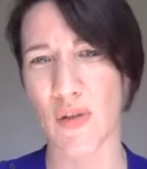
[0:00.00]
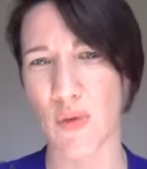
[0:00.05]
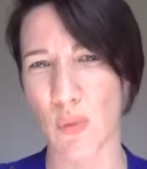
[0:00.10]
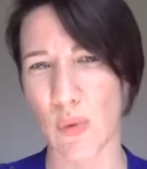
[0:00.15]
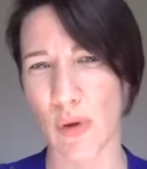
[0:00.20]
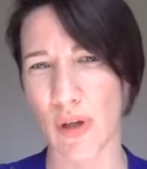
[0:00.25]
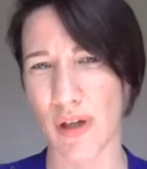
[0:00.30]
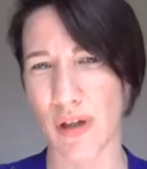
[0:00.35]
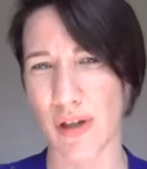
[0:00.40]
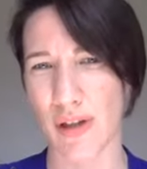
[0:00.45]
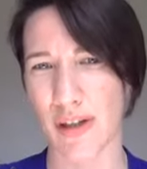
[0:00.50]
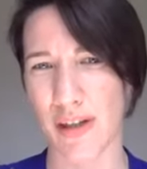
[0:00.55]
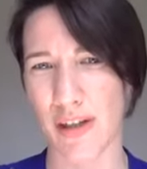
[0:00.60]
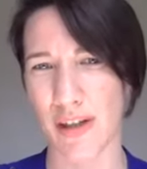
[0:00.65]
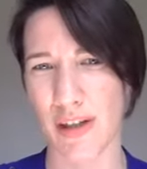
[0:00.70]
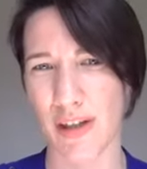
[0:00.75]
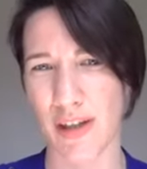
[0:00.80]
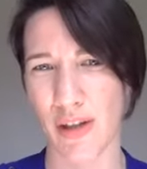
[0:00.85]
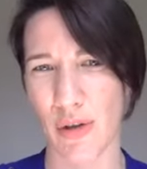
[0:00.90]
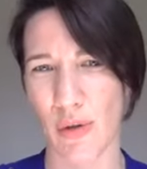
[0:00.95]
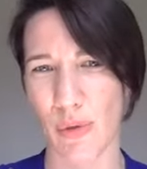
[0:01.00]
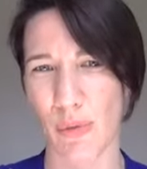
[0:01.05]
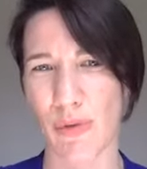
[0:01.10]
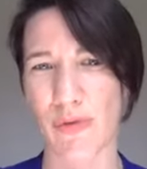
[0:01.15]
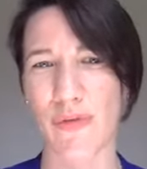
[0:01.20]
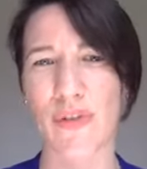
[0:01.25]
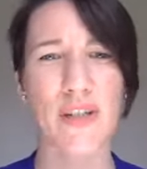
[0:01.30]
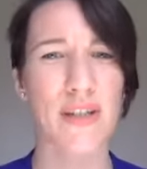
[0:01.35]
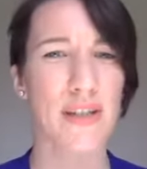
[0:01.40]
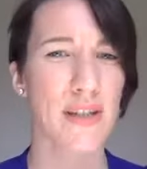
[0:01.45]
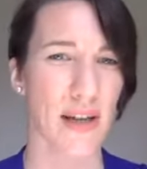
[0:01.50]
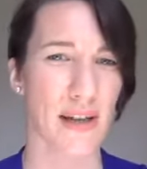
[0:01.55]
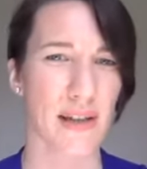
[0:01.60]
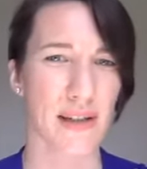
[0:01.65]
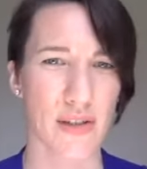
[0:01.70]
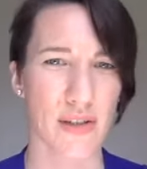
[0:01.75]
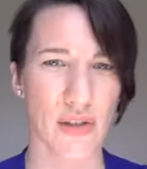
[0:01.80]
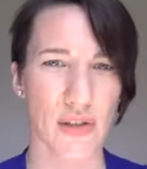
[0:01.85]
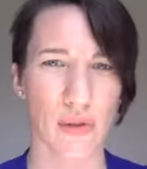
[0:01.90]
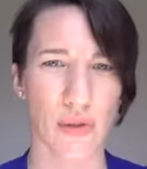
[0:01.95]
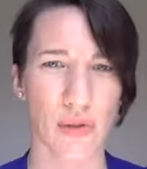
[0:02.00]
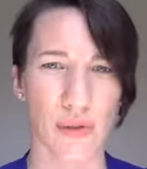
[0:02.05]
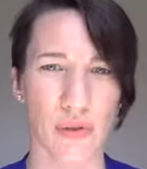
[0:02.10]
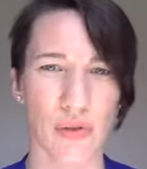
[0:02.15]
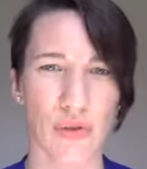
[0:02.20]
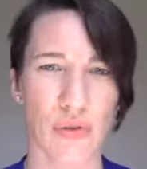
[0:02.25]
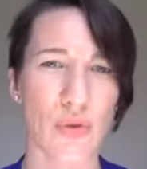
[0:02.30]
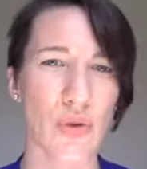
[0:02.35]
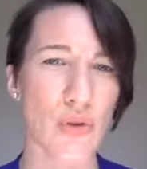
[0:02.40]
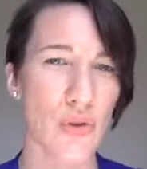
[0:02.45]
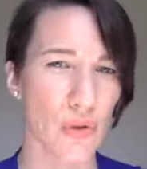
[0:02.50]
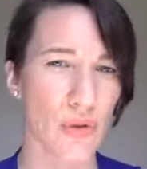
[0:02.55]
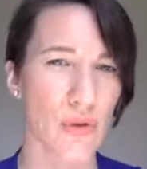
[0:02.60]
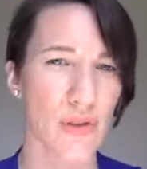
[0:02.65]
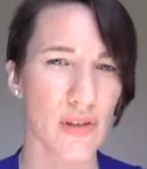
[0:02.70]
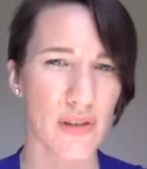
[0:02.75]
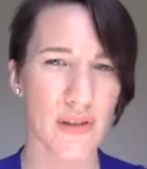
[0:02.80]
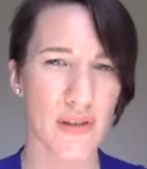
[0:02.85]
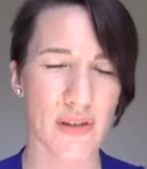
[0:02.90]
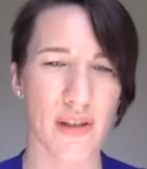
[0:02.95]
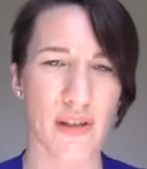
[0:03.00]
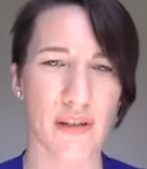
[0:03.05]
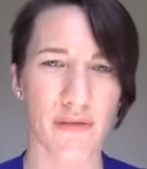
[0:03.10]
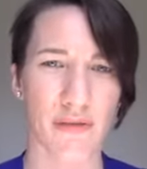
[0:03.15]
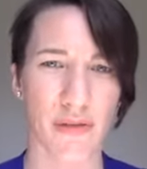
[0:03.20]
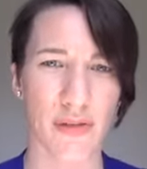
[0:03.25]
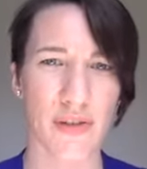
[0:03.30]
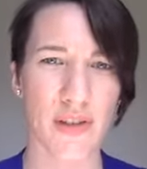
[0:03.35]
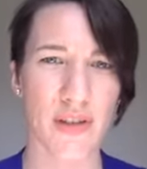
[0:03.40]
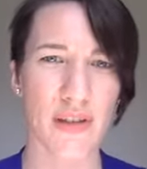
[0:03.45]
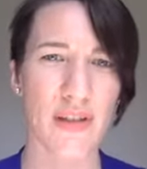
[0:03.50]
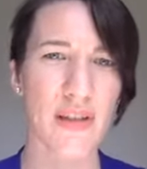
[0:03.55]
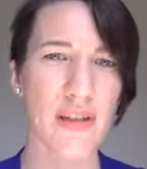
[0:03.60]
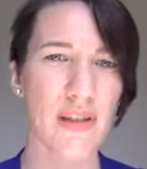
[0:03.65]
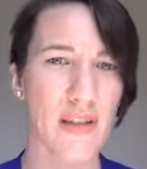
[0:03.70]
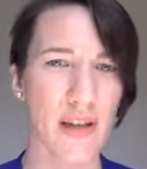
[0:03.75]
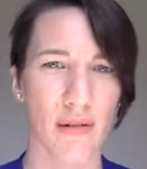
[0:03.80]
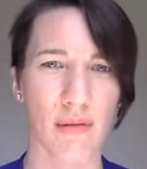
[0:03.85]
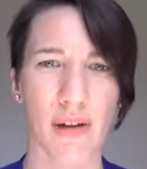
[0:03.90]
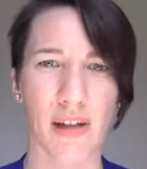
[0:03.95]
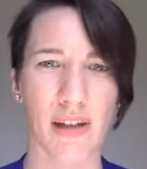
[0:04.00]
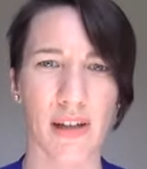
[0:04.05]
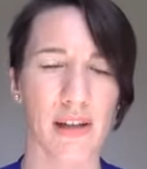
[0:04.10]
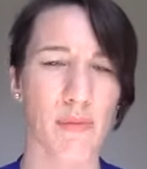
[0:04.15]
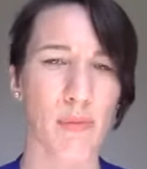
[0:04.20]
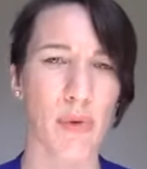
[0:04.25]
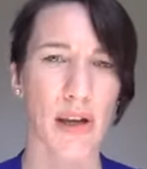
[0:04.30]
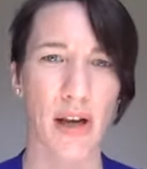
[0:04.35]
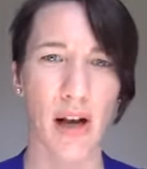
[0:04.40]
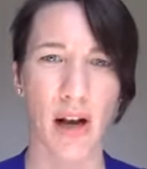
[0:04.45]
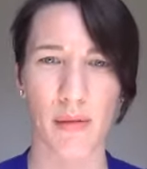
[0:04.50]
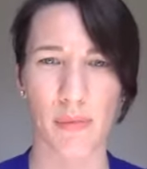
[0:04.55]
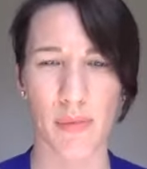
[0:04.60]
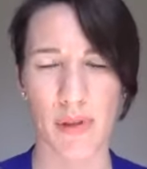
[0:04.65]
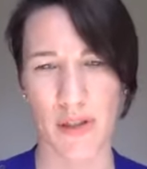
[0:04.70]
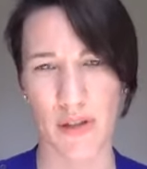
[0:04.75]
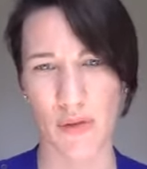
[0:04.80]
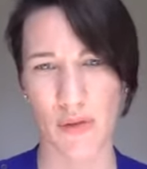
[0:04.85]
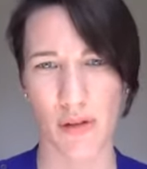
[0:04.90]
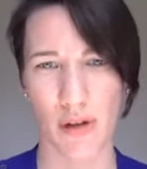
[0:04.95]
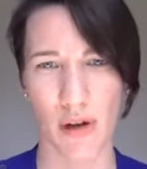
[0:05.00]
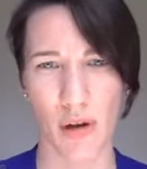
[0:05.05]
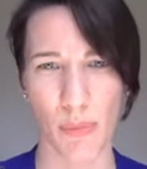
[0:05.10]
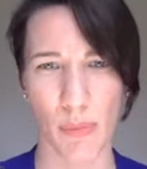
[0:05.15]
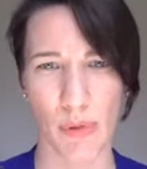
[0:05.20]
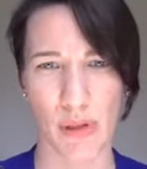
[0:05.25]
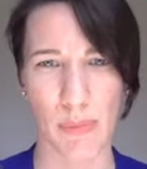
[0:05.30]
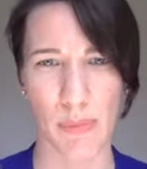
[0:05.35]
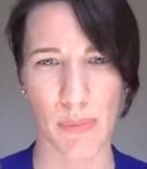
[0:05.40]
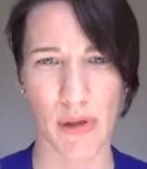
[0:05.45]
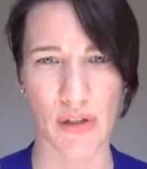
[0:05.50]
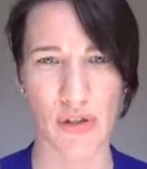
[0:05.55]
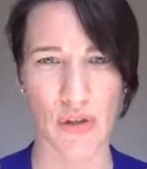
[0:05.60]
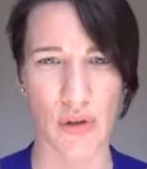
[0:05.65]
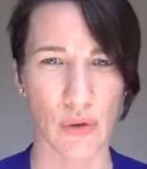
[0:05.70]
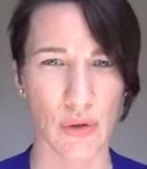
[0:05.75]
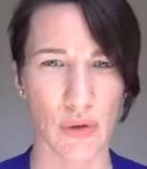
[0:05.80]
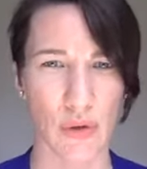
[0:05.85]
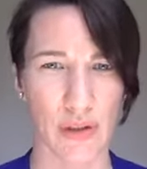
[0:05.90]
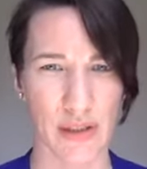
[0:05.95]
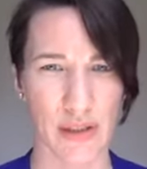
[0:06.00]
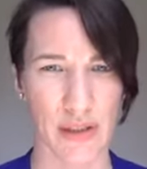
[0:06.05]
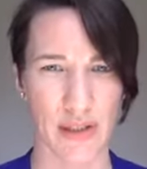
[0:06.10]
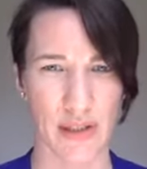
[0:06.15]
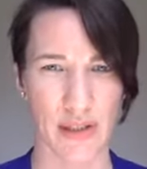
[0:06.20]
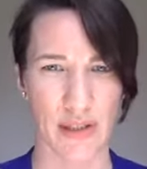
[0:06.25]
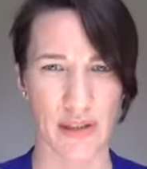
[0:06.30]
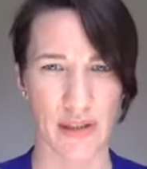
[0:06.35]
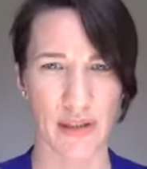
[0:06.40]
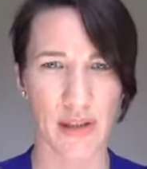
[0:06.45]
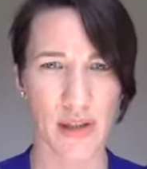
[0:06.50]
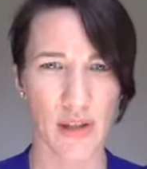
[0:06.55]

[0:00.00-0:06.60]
where we've decided to go, to show this diversity directly by coming to our company page on LinkedIn.